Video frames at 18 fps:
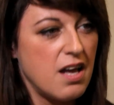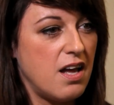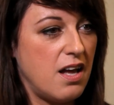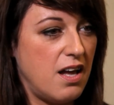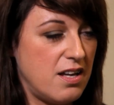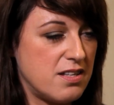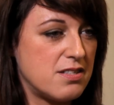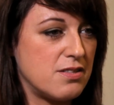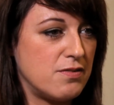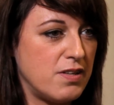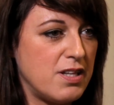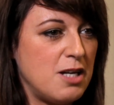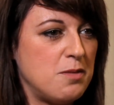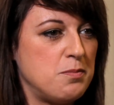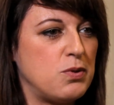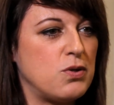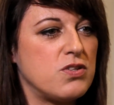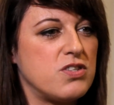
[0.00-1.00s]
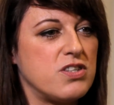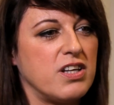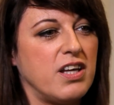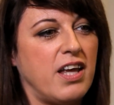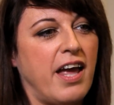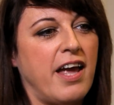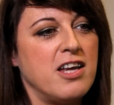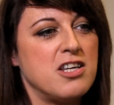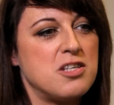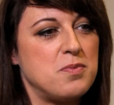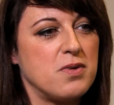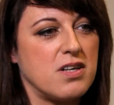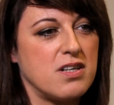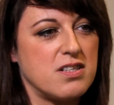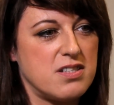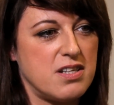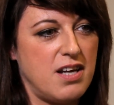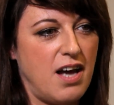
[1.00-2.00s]
It's a really important case
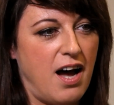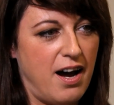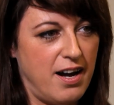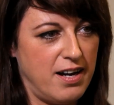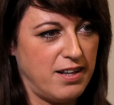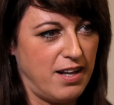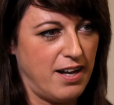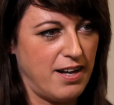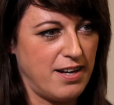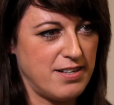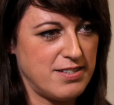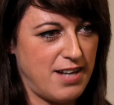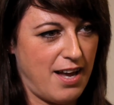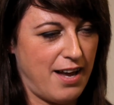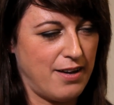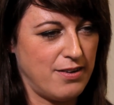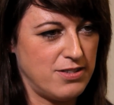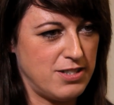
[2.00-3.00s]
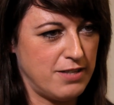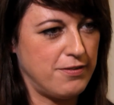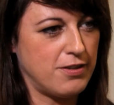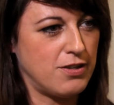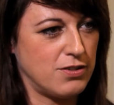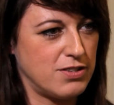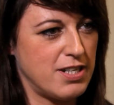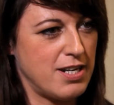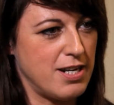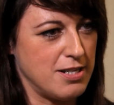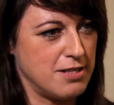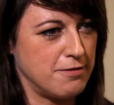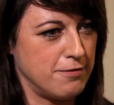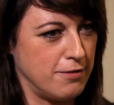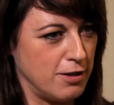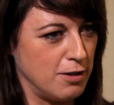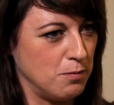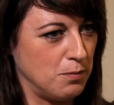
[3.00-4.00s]
because it highlights how difficult it is
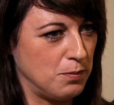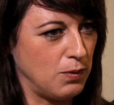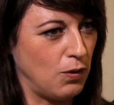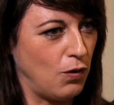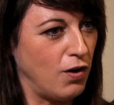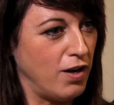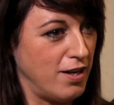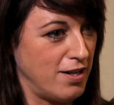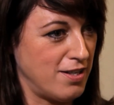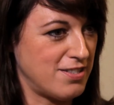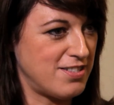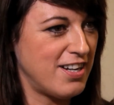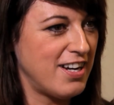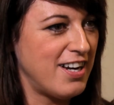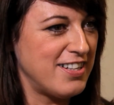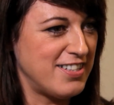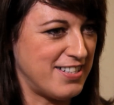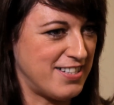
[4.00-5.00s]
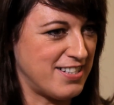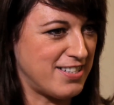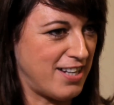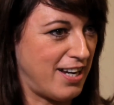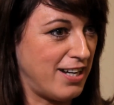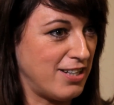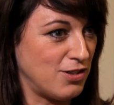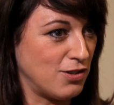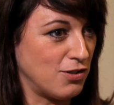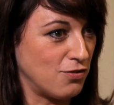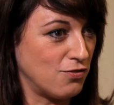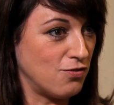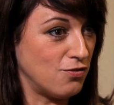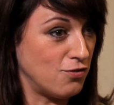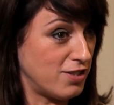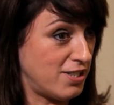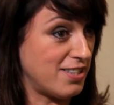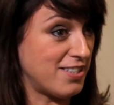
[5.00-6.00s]
for employers to decide on
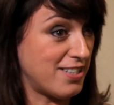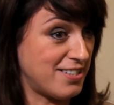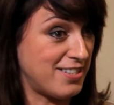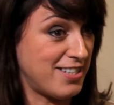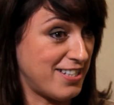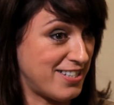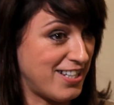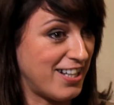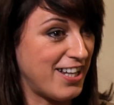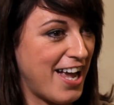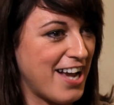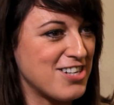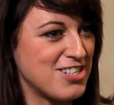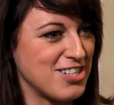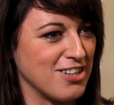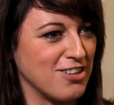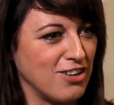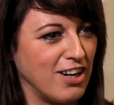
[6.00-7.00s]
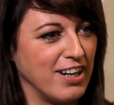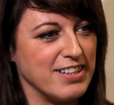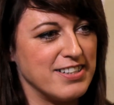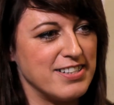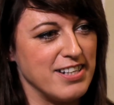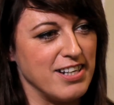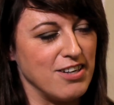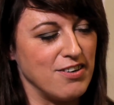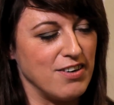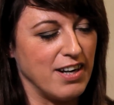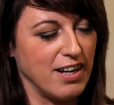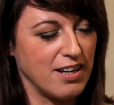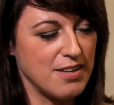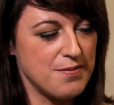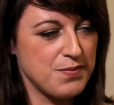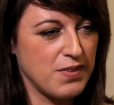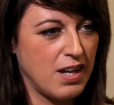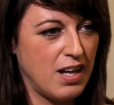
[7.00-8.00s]
redundancy selection criteria.
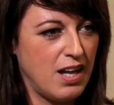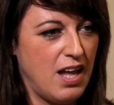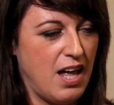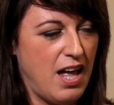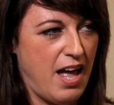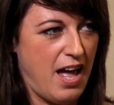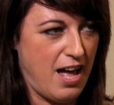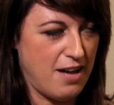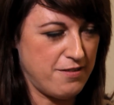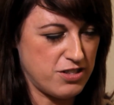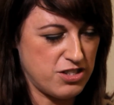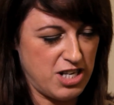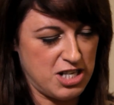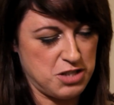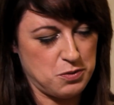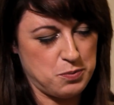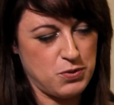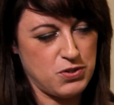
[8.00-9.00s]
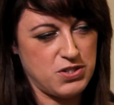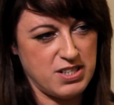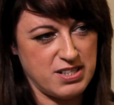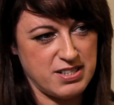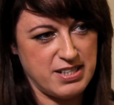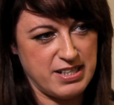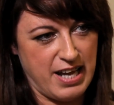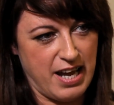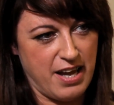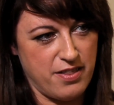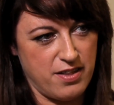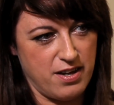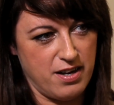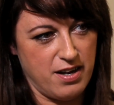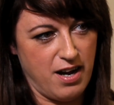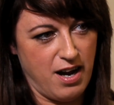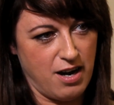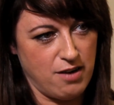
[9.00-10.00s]
Eversheds were putting
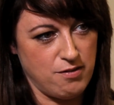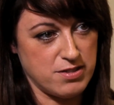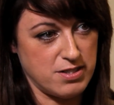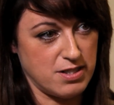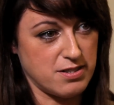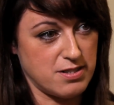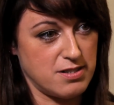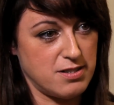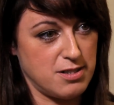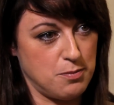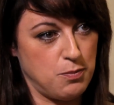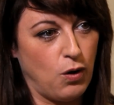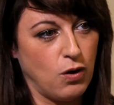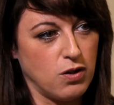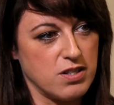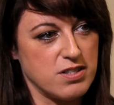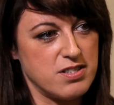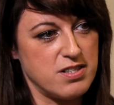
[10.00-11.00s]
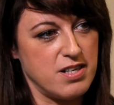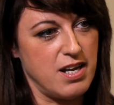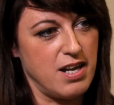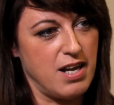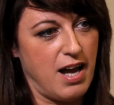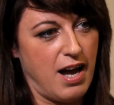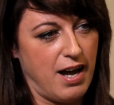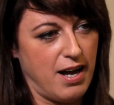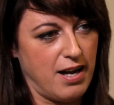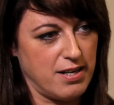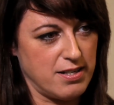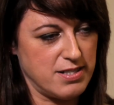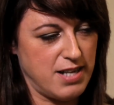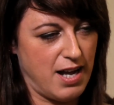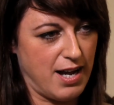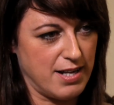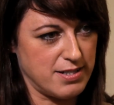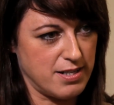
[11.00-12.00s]
together a redundancy policy and
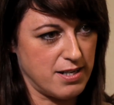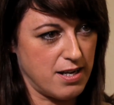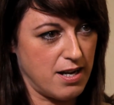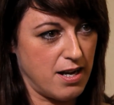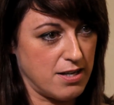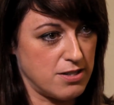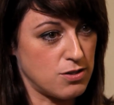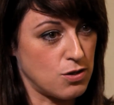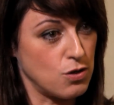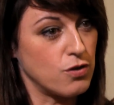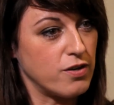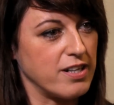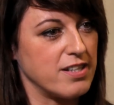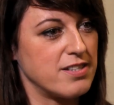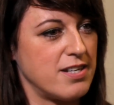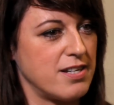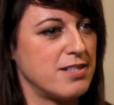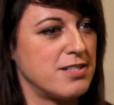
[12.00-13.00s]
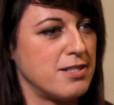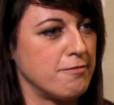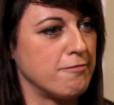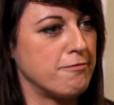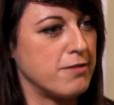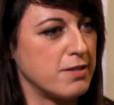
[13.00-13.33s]
had a scoring system for